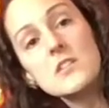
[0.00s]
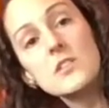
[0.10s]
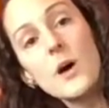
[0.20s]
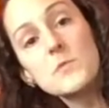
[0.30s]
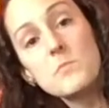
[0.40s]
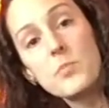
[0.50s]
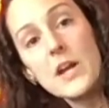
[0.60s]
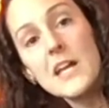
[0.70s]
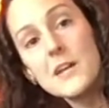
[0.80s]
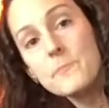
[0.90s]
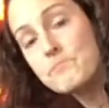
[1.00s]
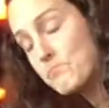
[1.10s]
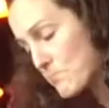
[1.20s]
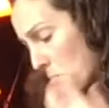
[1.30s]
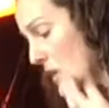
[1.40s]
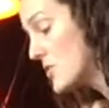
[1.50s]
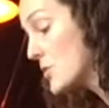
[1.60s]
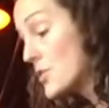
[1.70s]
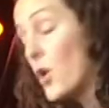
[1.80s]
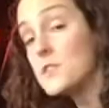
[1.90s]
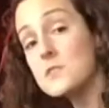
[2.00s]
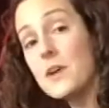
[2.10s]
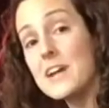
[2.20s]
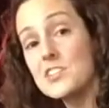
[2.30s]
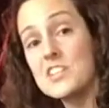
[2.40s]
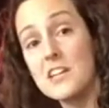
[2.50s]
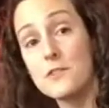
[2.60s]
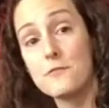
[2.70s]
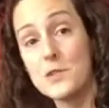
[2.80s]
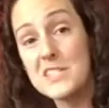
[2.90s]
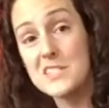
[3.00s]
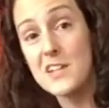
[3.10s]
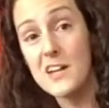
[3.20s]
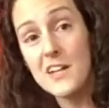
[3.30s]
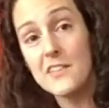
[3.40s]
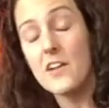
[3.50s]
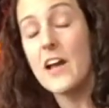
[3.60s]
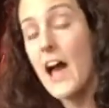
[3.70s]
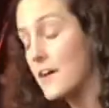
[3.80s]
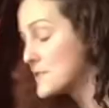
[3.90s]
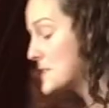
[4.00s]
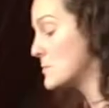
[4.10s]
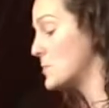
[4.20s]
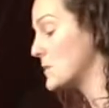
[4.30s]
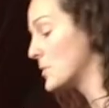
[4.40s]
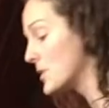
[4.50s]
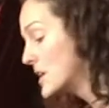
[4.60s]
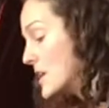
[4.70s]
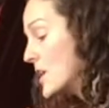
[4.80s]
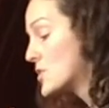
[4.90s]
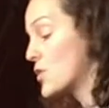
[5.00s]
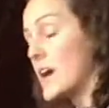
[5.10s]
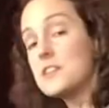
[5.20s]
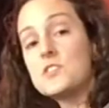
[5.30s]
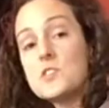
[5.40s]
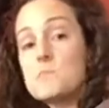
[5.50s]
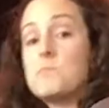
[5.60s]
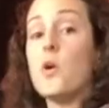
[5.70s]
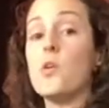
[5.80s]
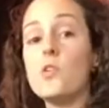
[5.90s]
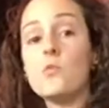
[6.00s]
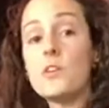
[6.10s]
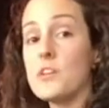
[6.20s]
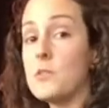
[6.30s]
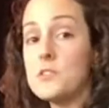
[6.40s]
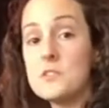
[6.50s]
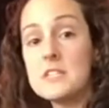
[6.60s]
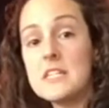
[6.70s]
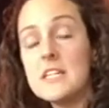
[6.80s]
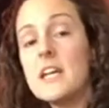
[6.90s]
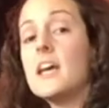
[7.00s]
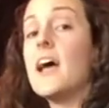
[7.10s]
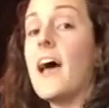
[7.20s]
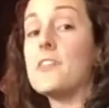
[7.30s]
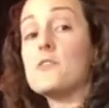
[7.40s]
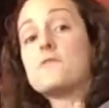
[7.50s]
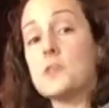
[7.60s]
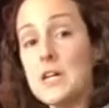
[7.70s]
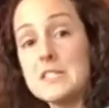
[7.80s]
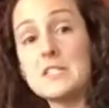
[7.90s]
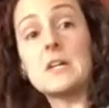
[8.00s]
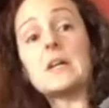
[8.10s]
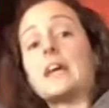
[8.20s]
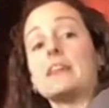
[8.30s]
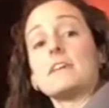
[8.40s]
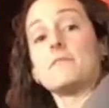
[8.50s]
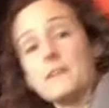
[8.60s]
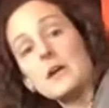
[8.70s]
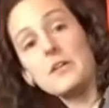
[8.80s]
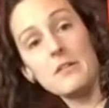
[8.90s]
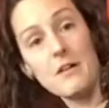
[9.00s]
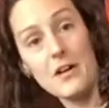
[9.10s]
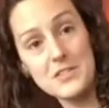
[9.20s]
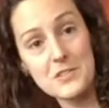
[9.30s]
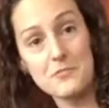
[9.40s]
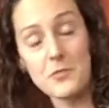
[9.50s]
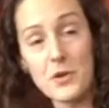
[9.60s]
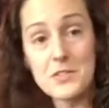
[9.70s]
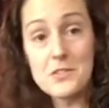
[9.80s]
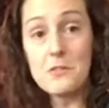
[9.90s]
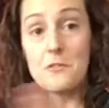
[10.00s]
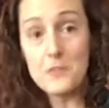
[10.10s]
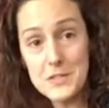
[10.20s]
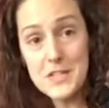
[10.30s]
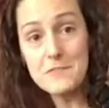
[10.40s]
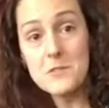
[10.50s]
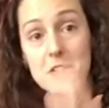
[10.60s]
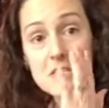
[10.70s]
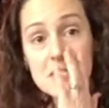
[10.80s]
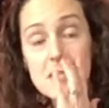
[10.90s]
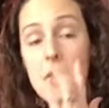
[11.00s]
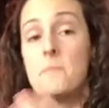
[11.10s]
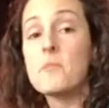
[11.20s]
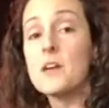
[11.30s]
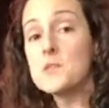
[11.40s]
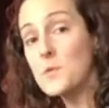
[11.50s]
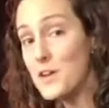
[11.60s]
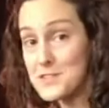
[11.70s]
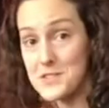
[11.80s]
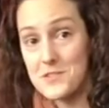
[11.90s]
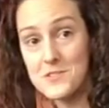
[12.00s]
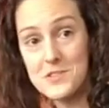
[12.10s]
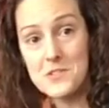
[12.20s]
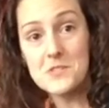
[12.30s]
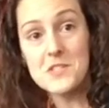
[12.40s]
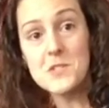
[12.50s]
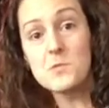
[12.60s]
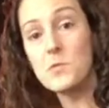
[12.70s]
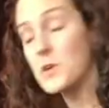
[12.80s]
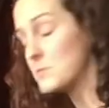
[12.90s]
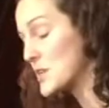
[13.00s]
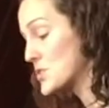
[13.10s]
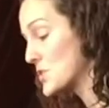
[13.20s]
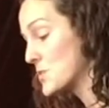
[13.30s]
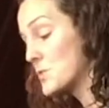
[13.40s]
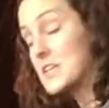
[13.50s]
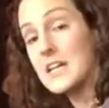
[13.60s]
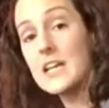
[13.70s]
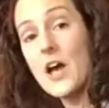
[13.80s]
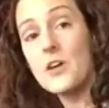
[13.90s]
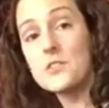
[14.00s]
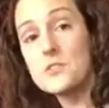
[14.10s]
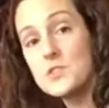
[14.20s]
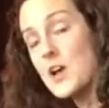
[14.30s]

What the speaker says: heel cups break. You can also actually get your foot stuck in there. I have seen people try to just pull without loosening, and their foot got stuck and they fell onto the floor. So for safety reasons, as well as all those other reasons, we want to make sure that we're getting out of those